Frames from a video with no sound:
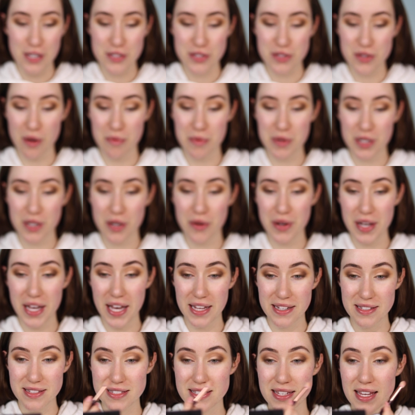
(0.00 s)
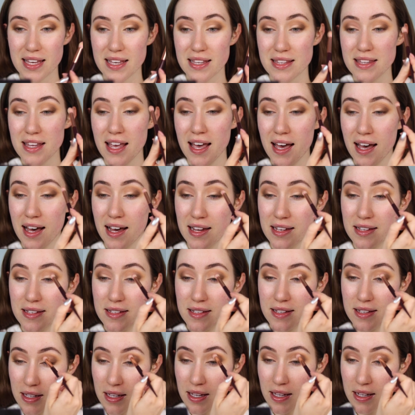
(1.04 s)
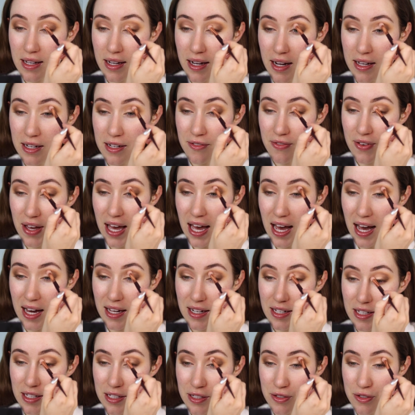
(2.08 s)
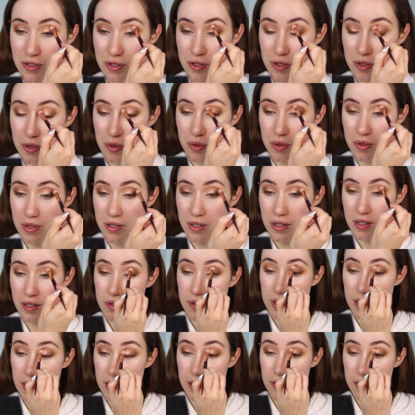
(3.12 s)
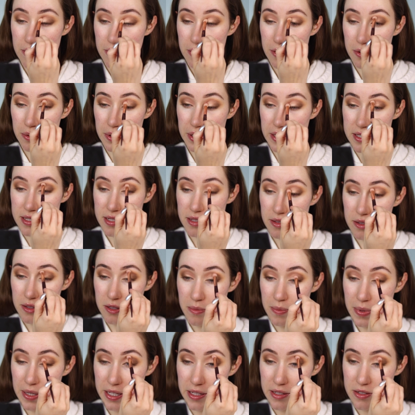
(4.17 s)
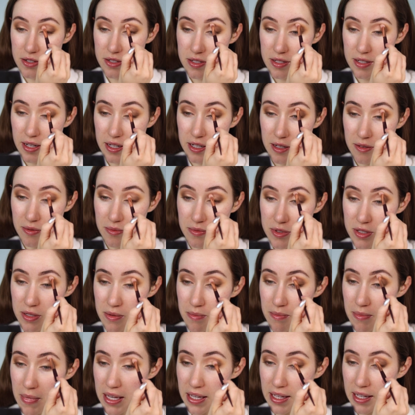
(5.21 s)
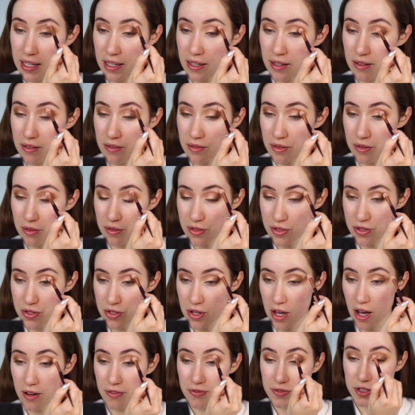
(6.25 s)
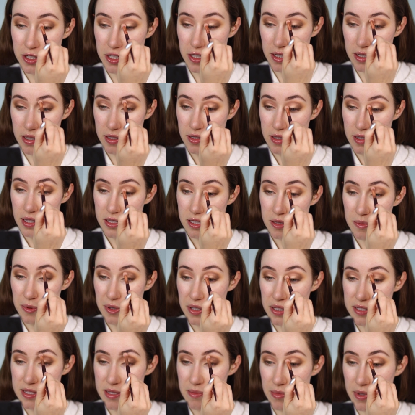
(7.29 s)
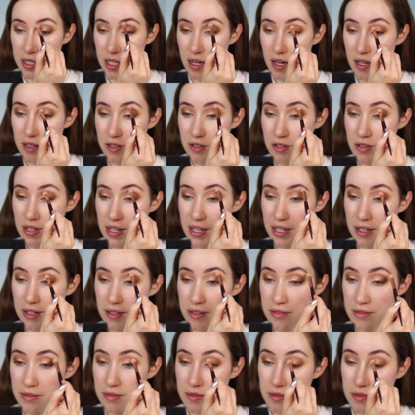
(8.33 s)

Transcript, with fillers: so I'm gonna go ahead and take that and kind of add it into the inner crease a little bit, just kind of to make it a little softer and to bring some color there.